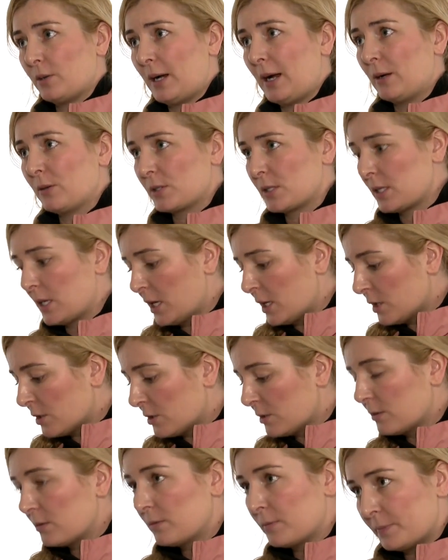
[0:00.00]
your house.
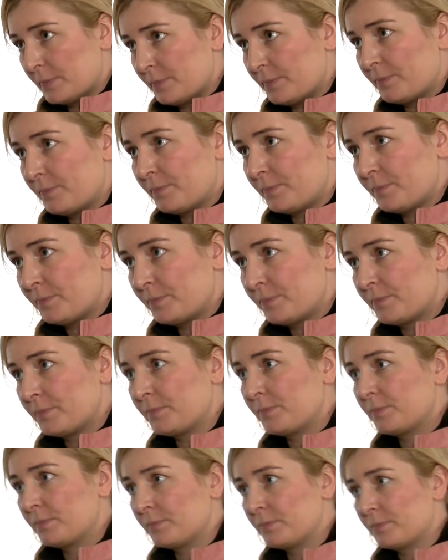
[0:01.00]
So first things first,
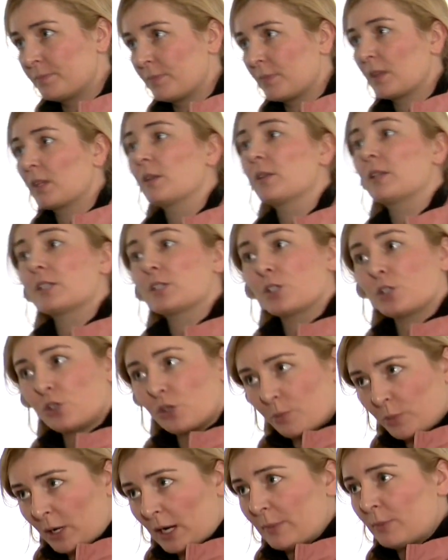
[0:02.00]
make sure it's working. This is
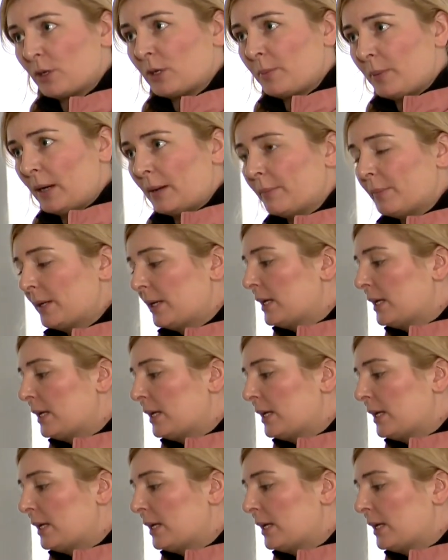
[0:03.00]
your primary pump.